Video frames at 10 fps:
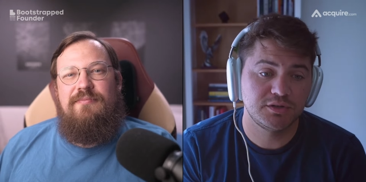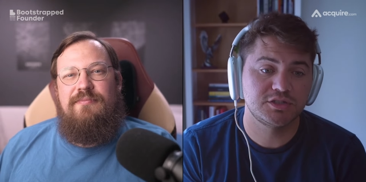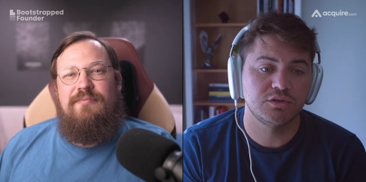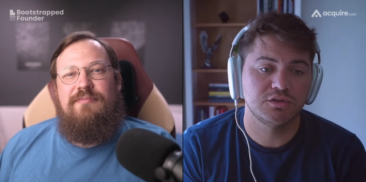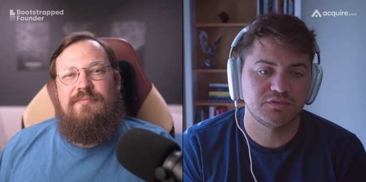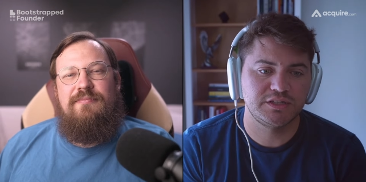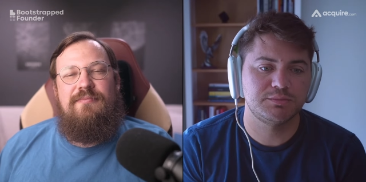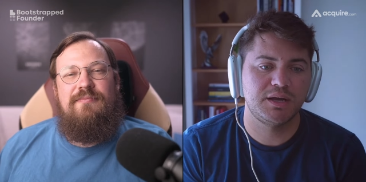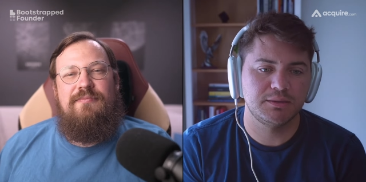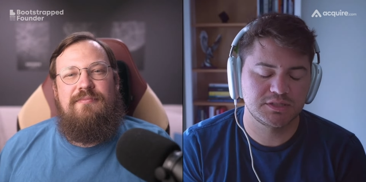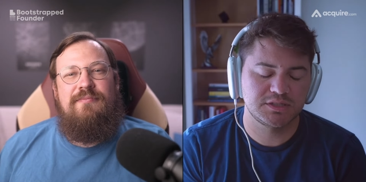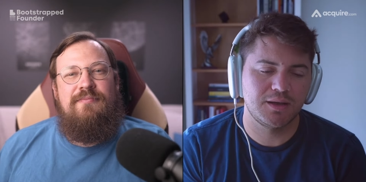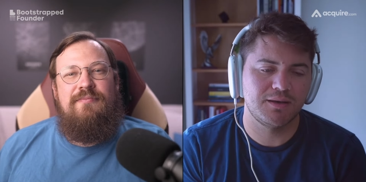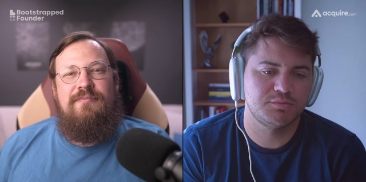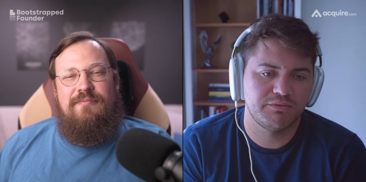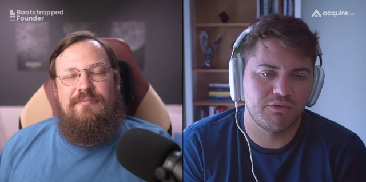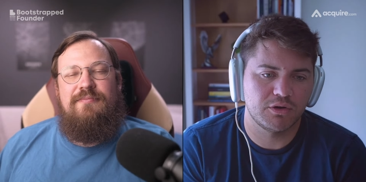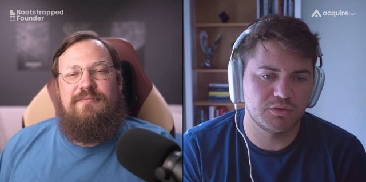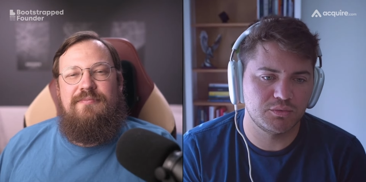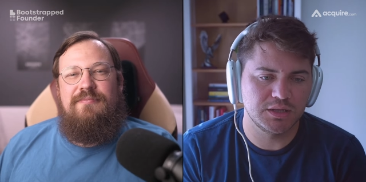Speaker 1: those things by themselves before
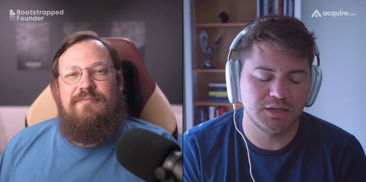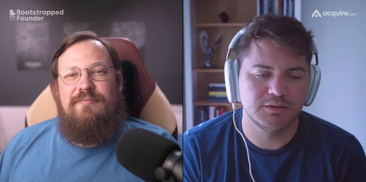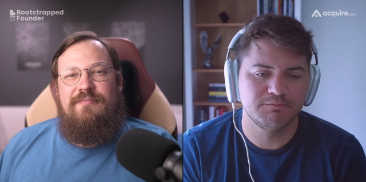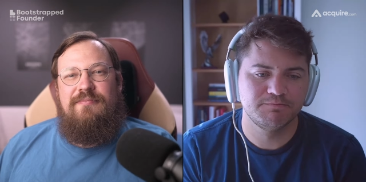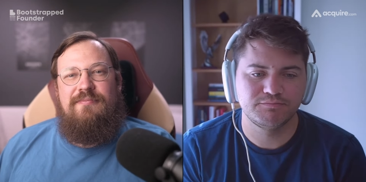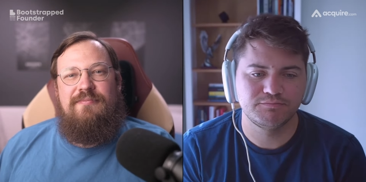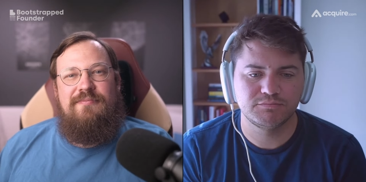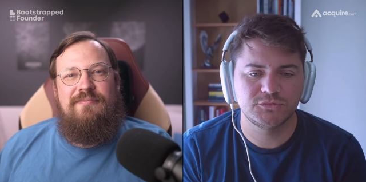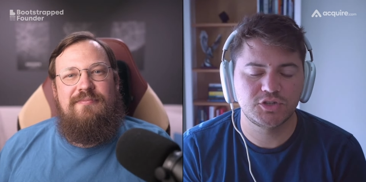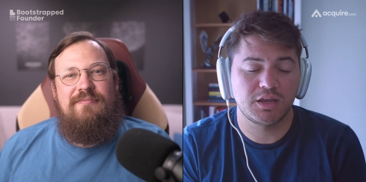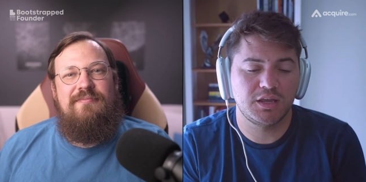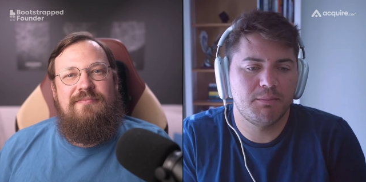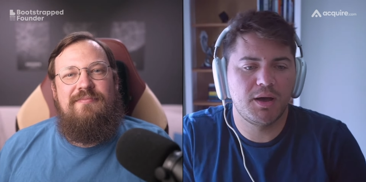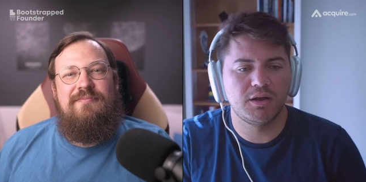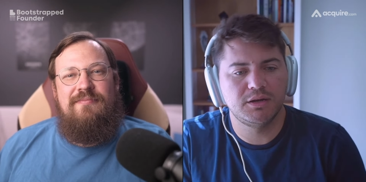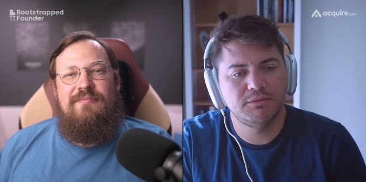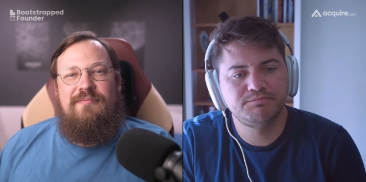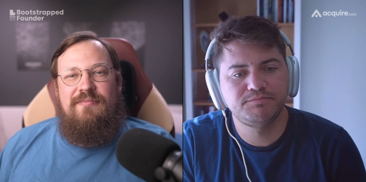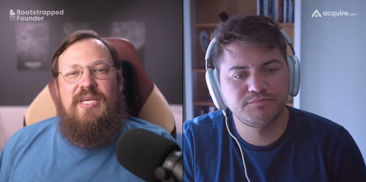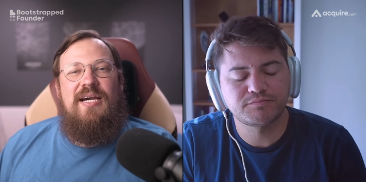really talking about it.
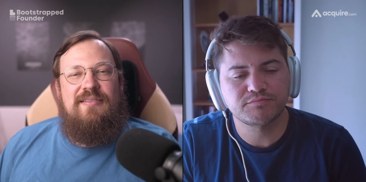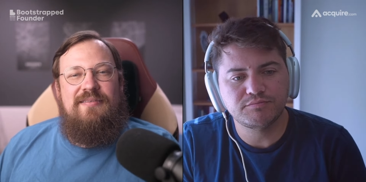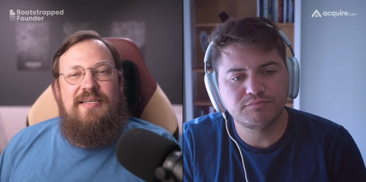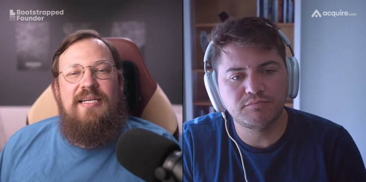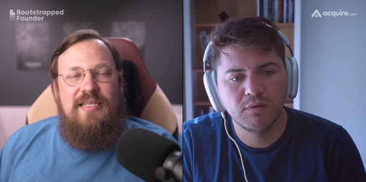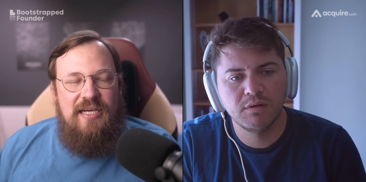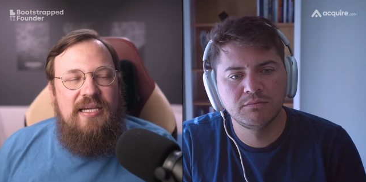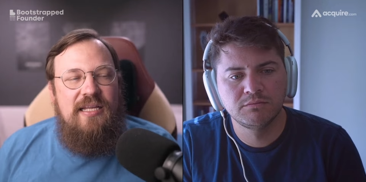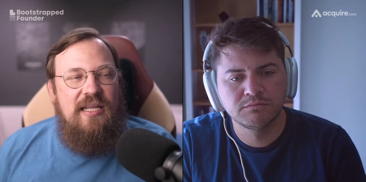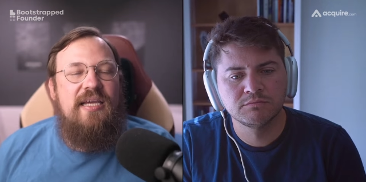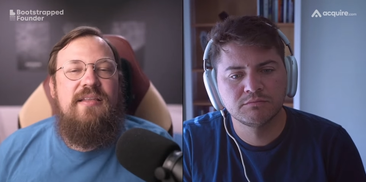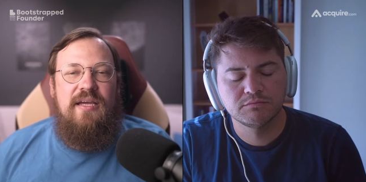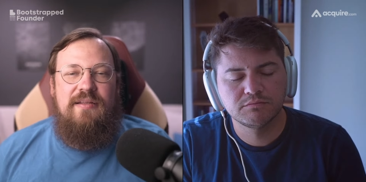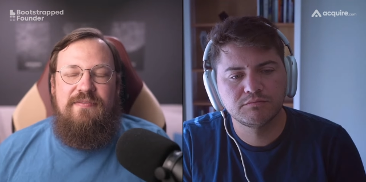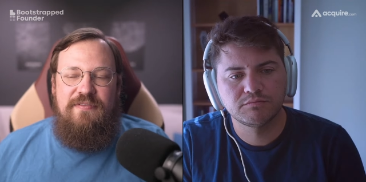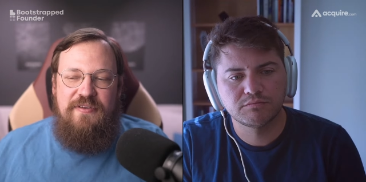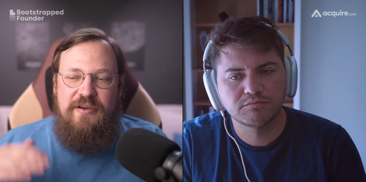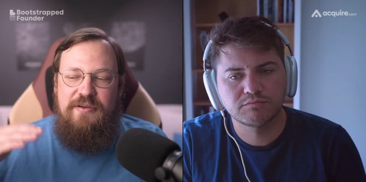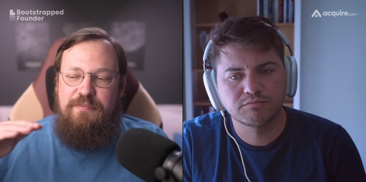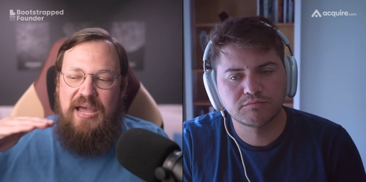
Speaker 2: Yeah. I, I like that
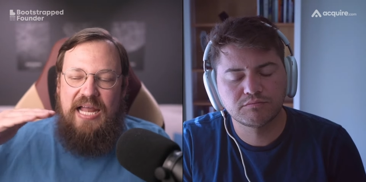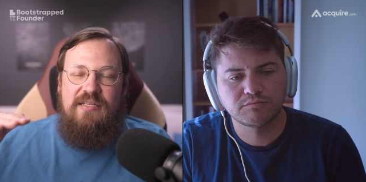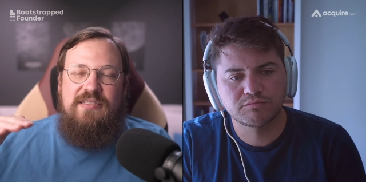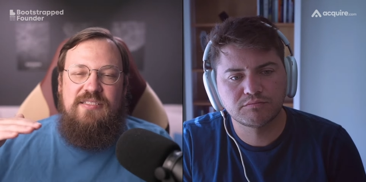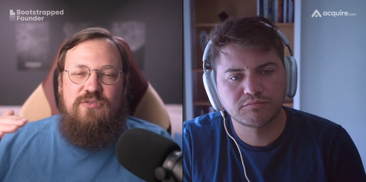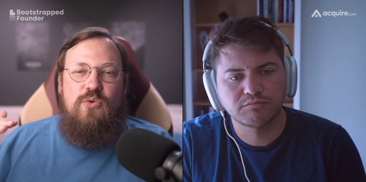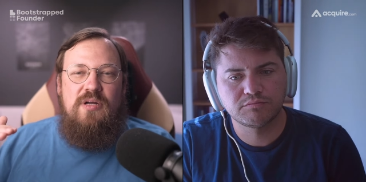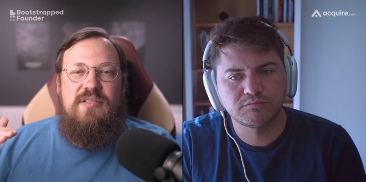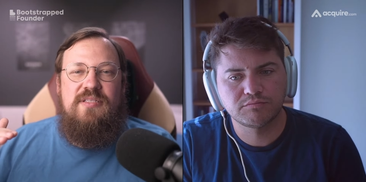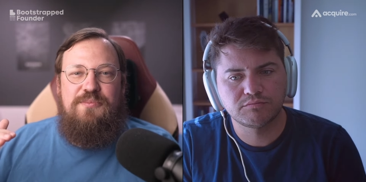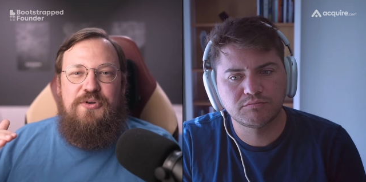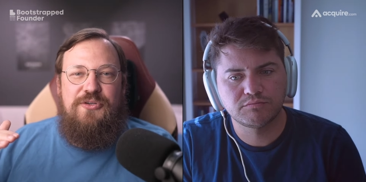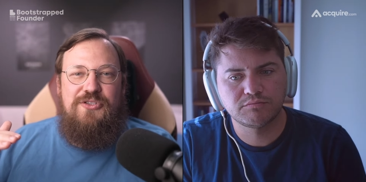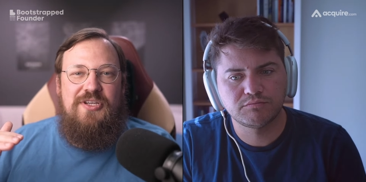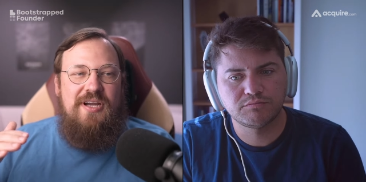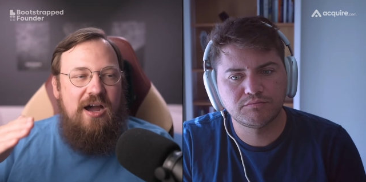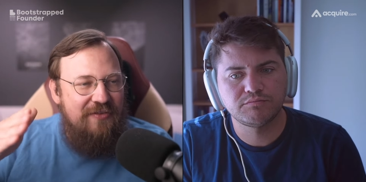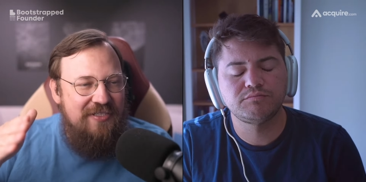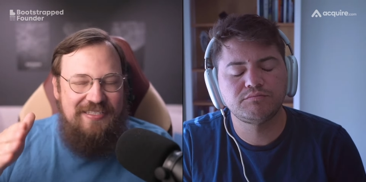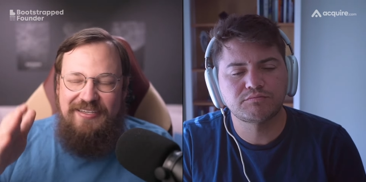very balanced, nuanced approach. Like
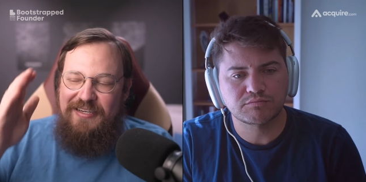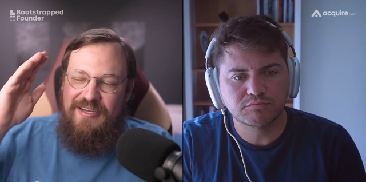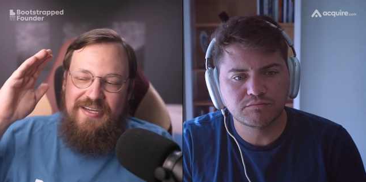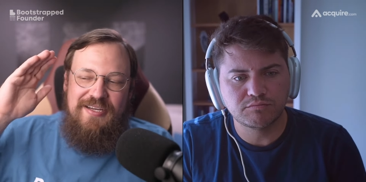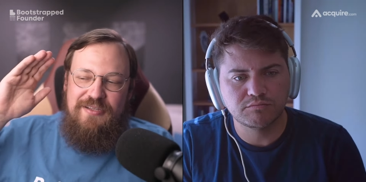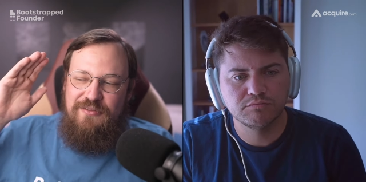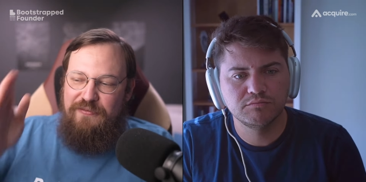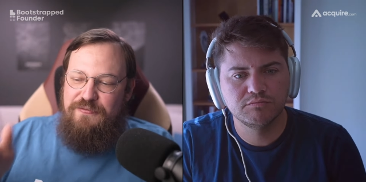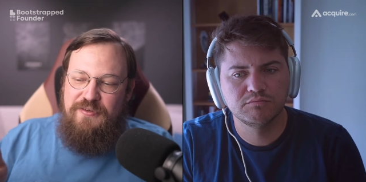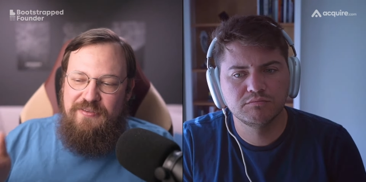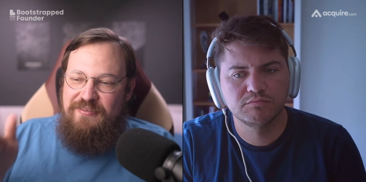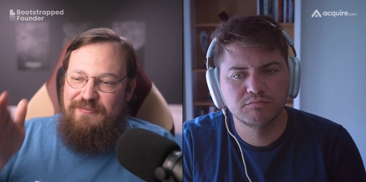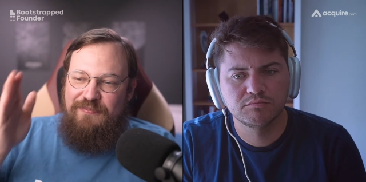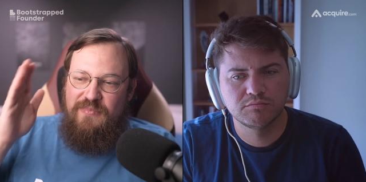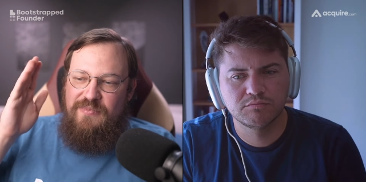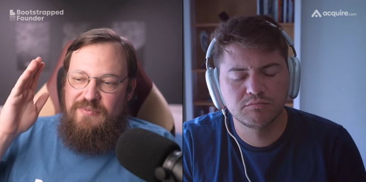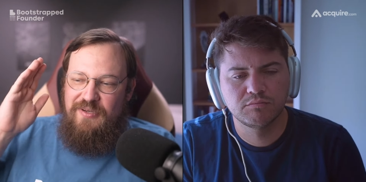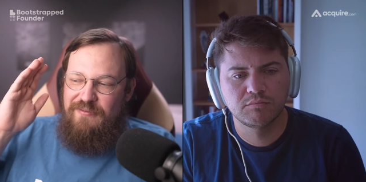obviously different uh,